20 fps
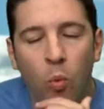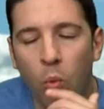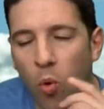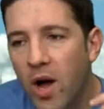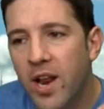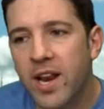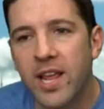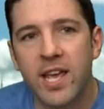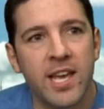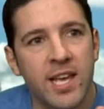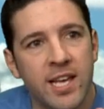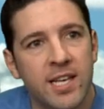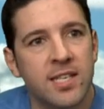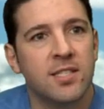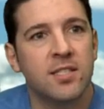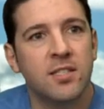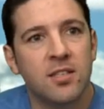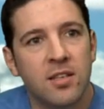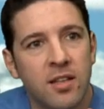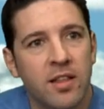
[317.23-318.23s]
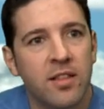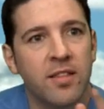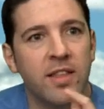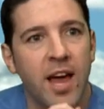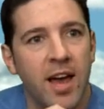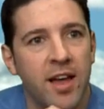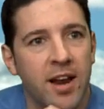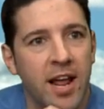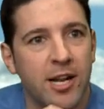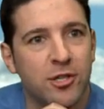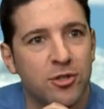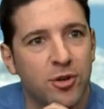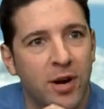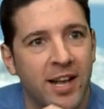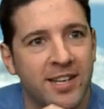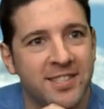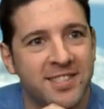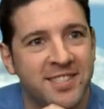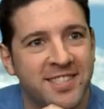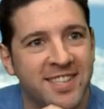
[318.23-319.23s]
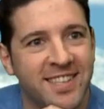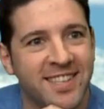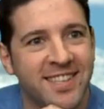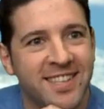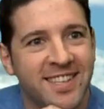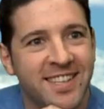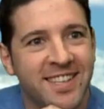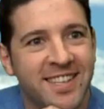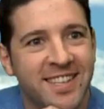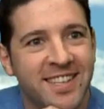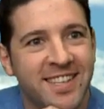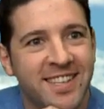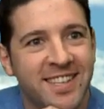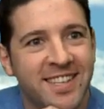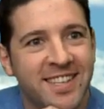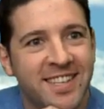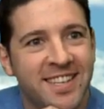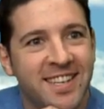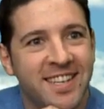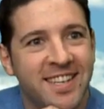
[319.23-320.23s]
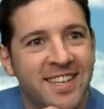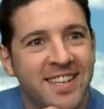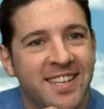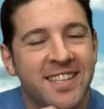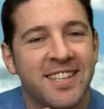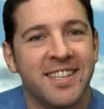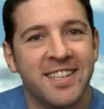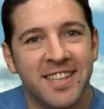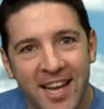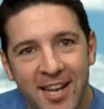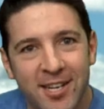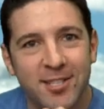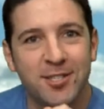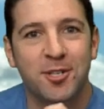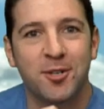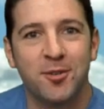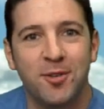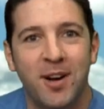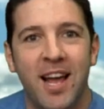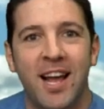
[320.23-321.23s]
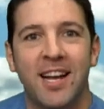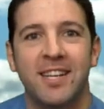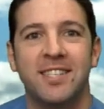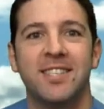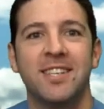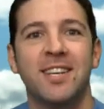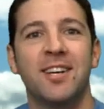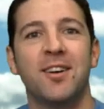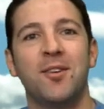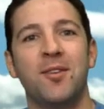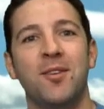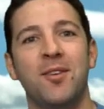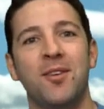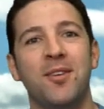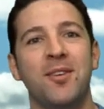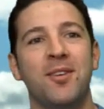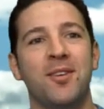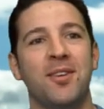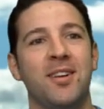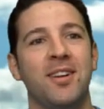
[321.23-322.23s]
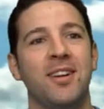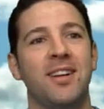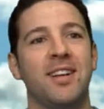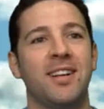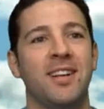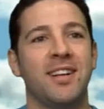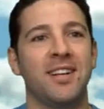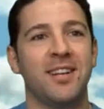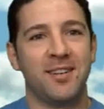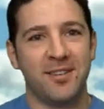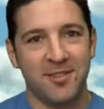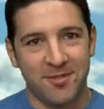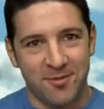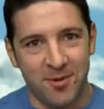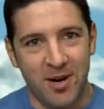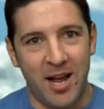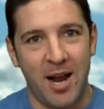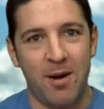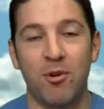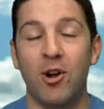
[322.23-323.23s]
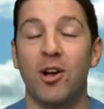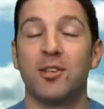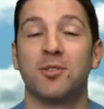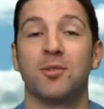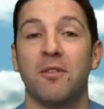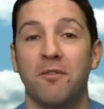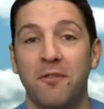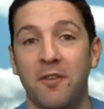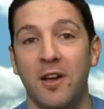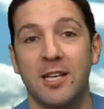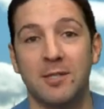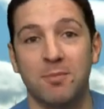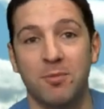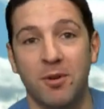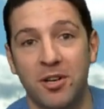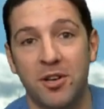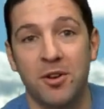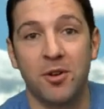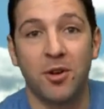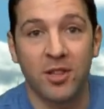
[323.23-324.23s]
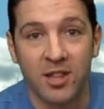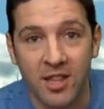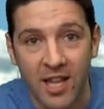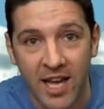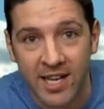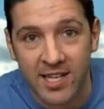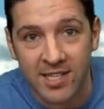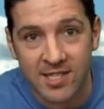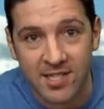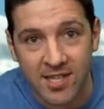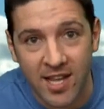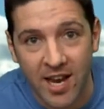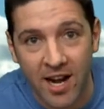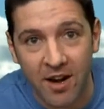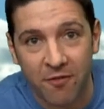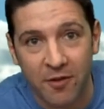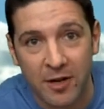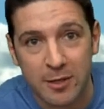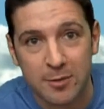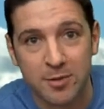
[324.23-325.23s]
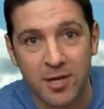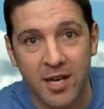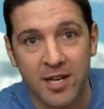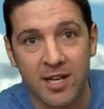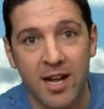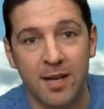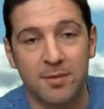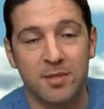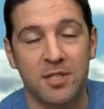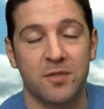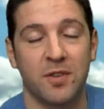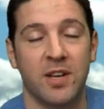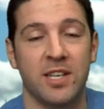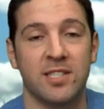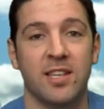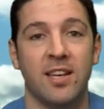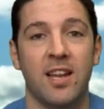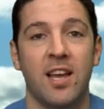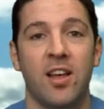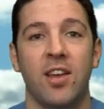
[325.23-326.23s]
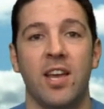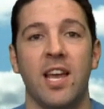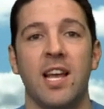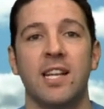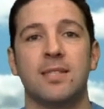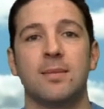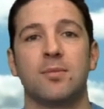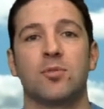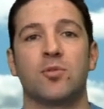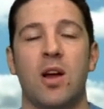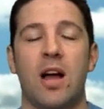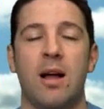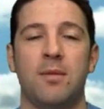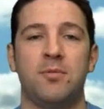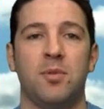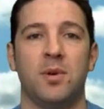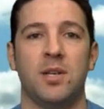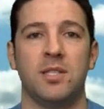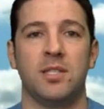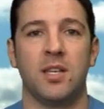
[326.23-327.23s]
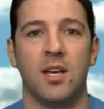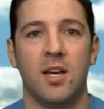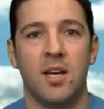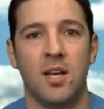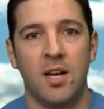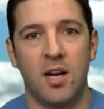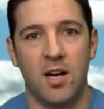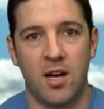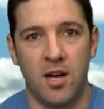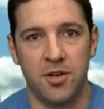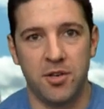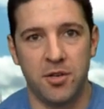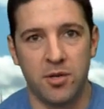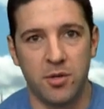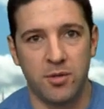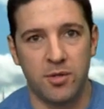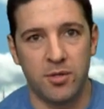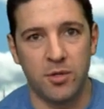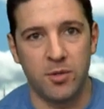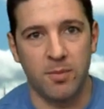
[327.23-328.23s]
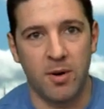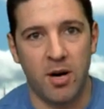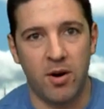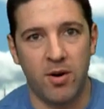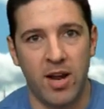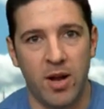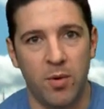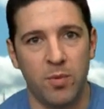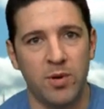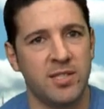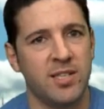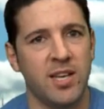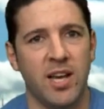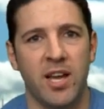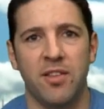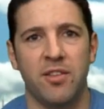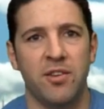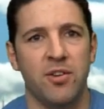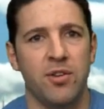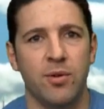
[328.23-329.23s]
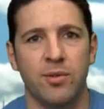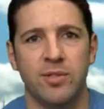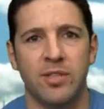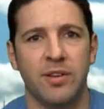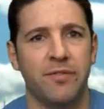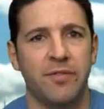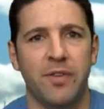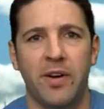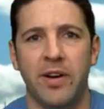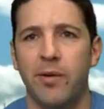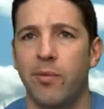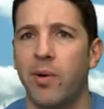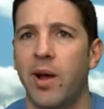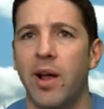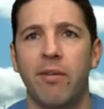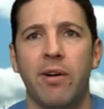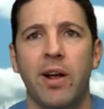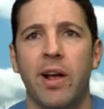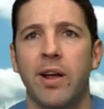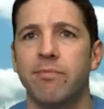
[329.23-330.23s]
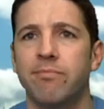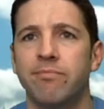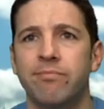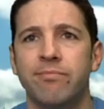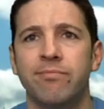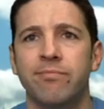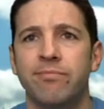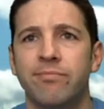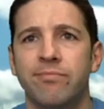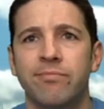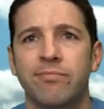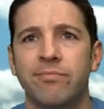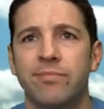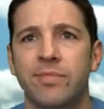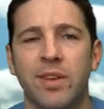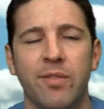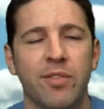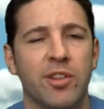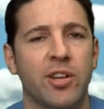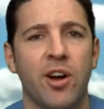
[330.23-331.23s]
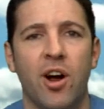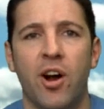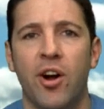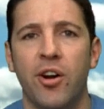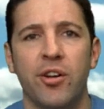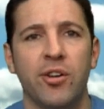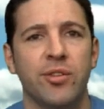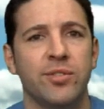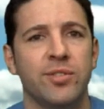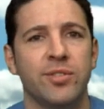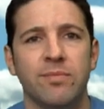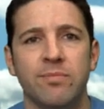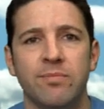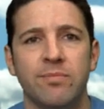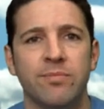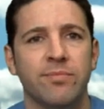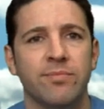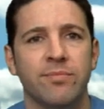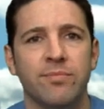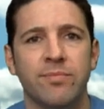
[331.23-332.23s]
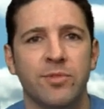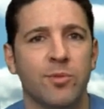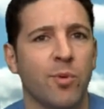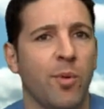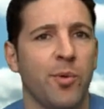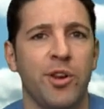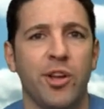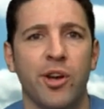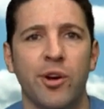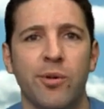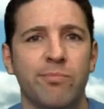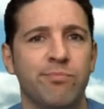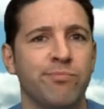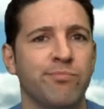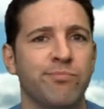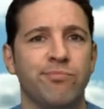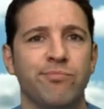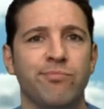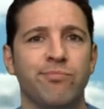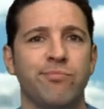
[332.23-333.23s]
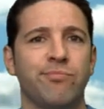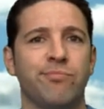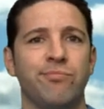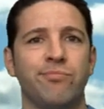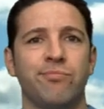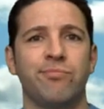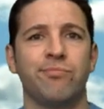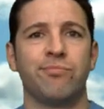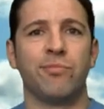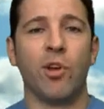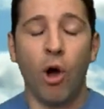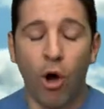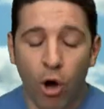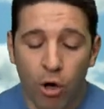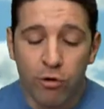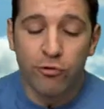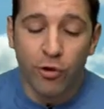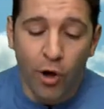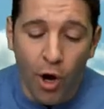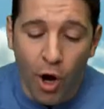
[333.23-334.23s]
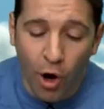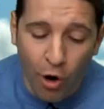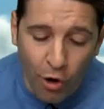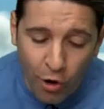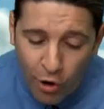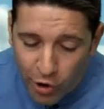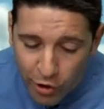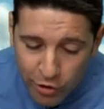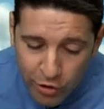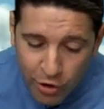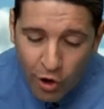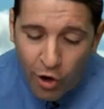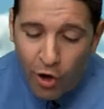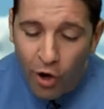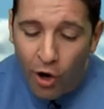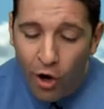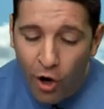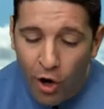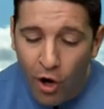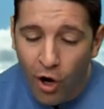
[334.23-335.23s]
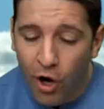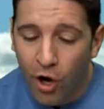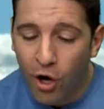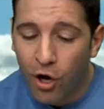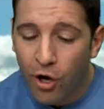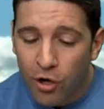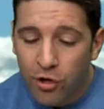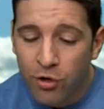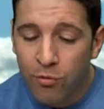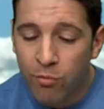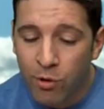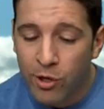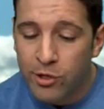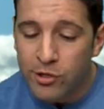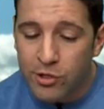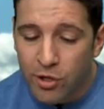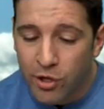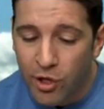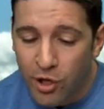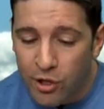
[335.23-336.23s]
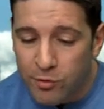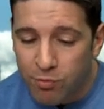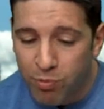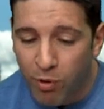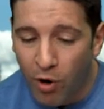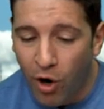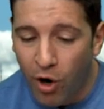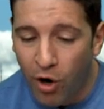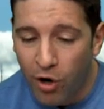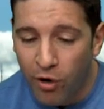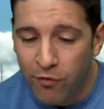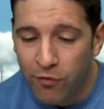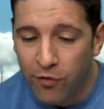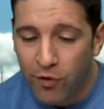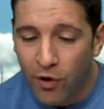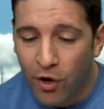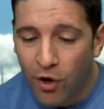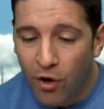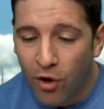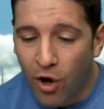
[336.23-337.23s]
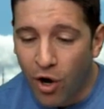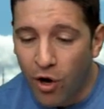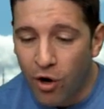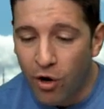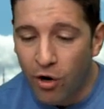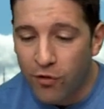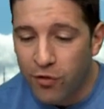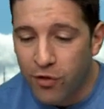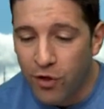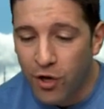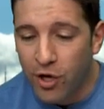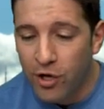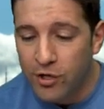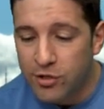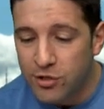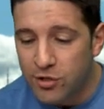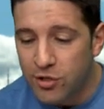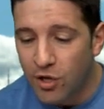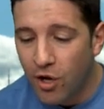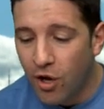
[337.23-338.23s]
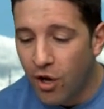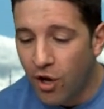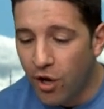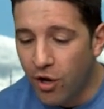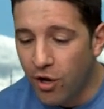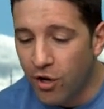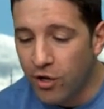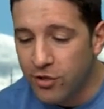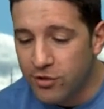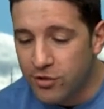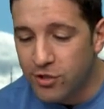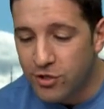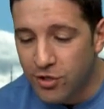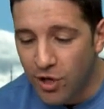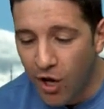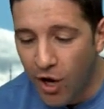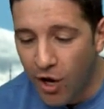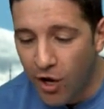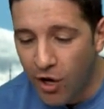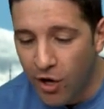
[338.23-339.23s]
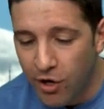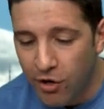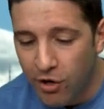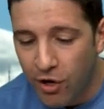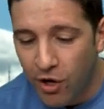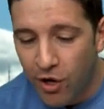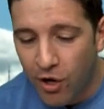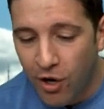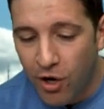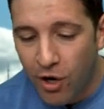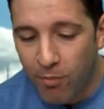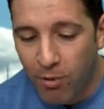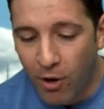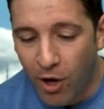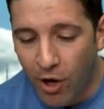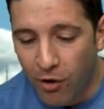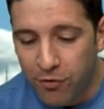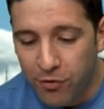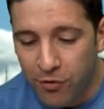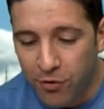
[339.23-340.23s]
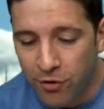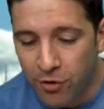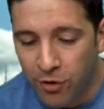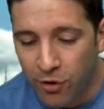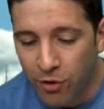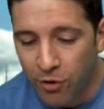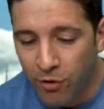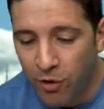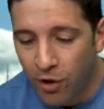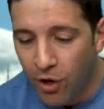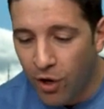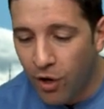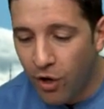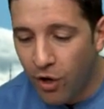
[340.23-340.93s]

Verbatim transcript: What is that address? @FastLaneDaily. That is correct. .com/FastLaneDaily. Right, we're also on Facebook, and you can like us there, facebook.com/FastLaneDaily, and subscribe to us on YouTube. All right, we tell you the news in a funny way, right? Yeah. Give you the car news. That's what we do. Oh, Derek, you missed this part of, I heard this, I didn't say it, about the new.